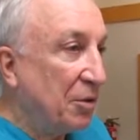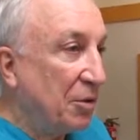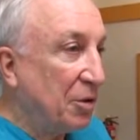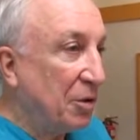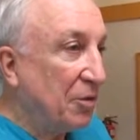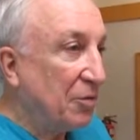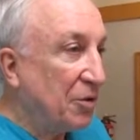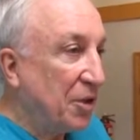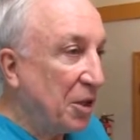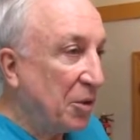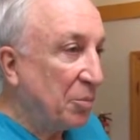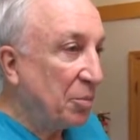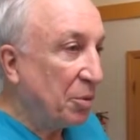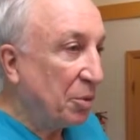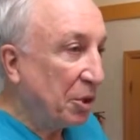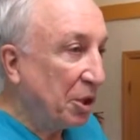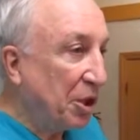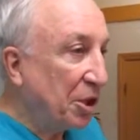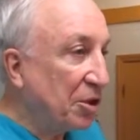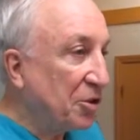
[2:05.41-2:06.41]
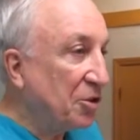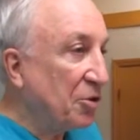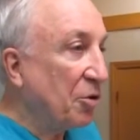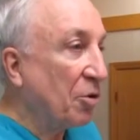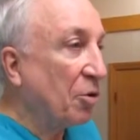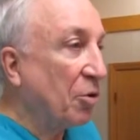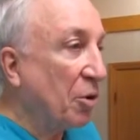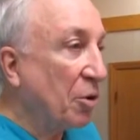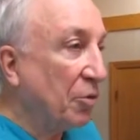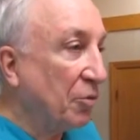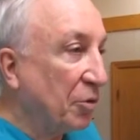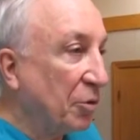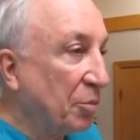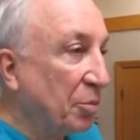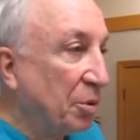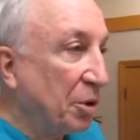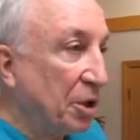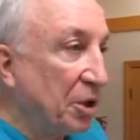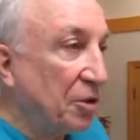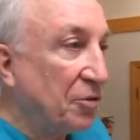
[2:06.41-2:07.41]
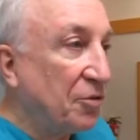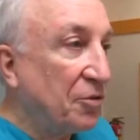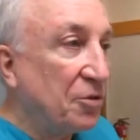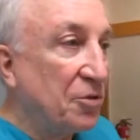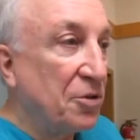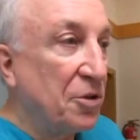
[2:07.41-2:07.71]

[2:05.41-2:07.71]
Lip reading: if they bleach or over bleach,